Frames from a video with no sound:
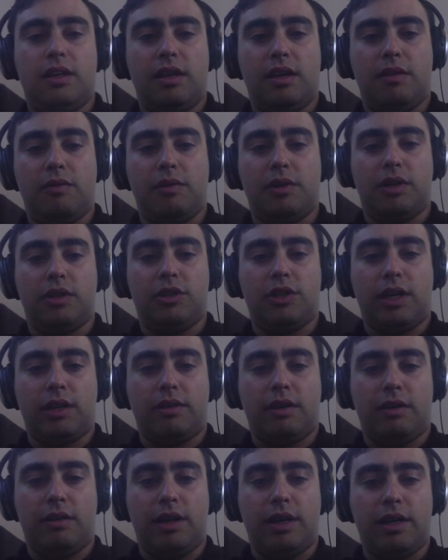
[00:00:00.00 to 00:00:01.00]
and we can check
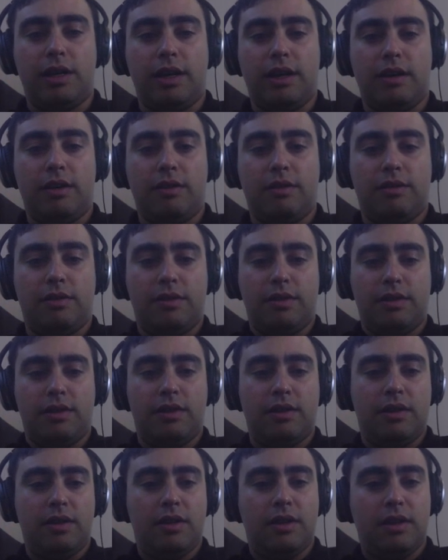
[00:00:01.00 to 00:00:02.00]
that right now.
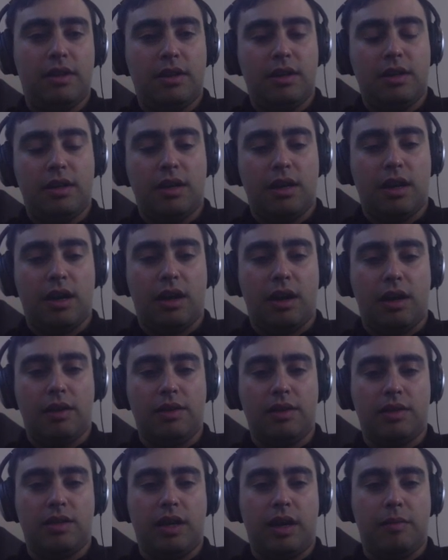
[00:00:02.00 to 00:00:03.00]

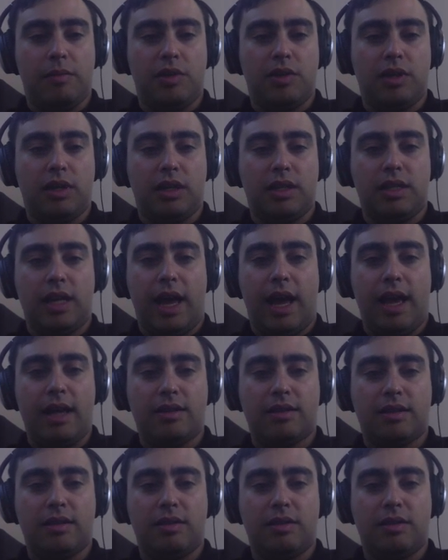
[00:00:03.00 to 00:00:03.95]
This time using a task.